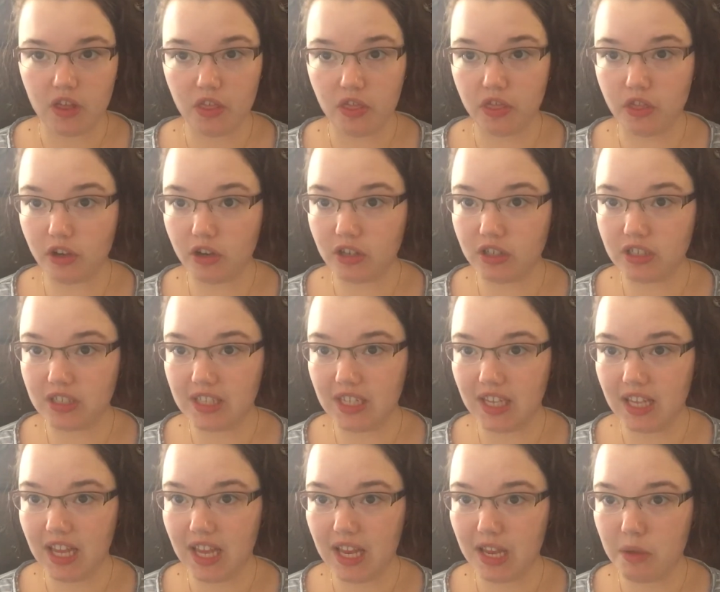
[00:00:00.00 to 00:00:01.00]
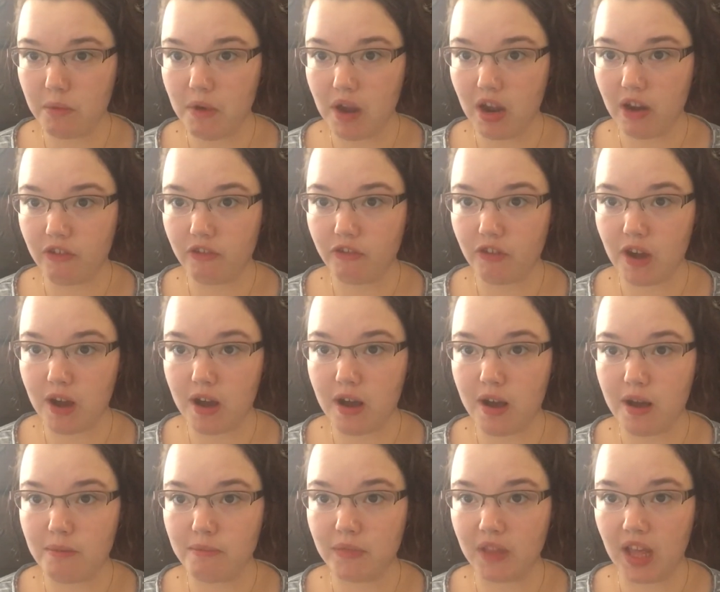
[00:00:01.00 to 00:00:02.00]
13, anywhere
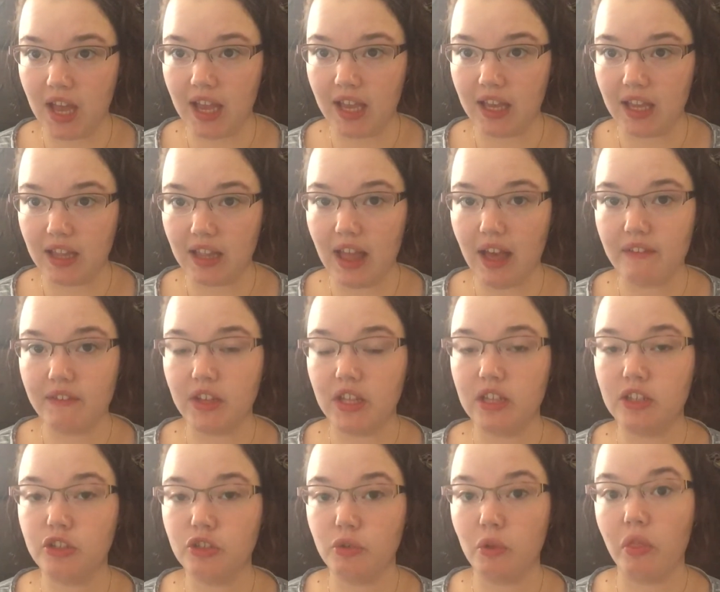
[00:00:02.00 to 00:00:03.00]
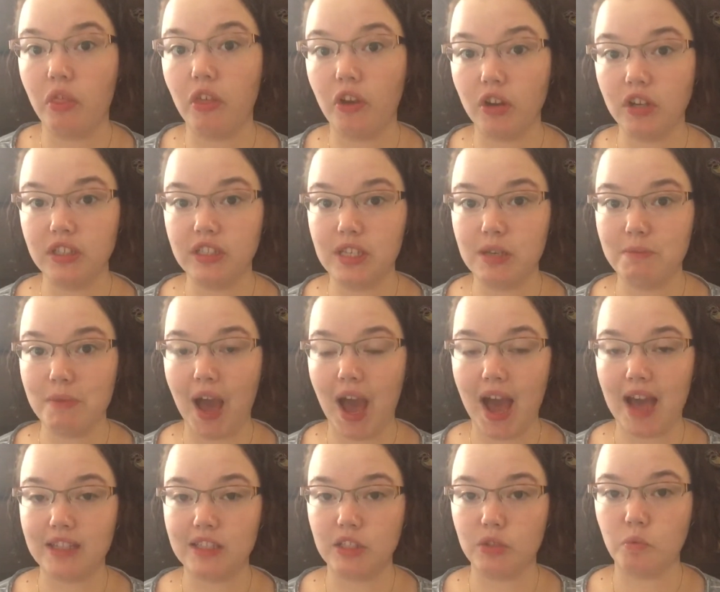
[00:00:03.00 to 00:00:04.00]
from like 11 to 13
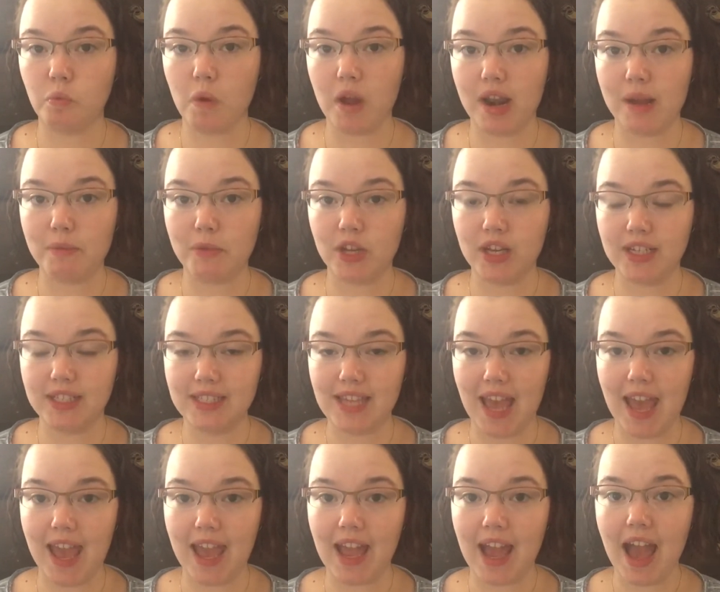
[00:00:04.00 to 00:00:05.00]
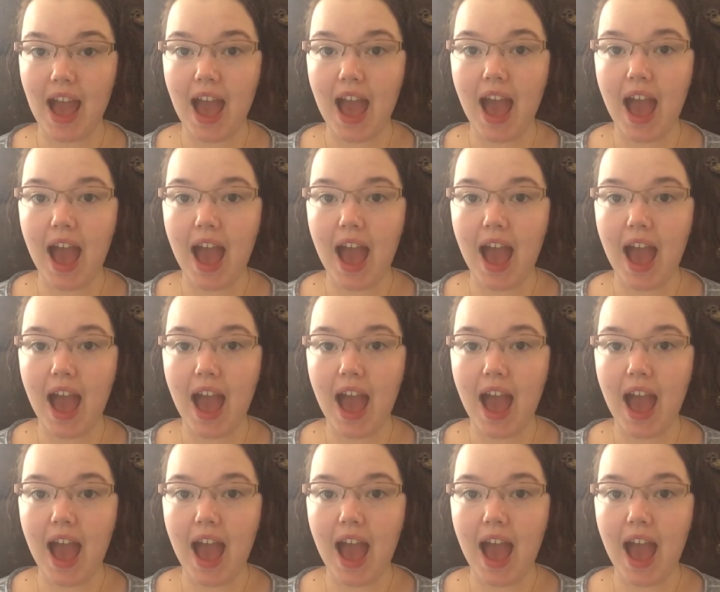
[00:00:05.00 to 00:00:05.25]
pads is what I'm going to take.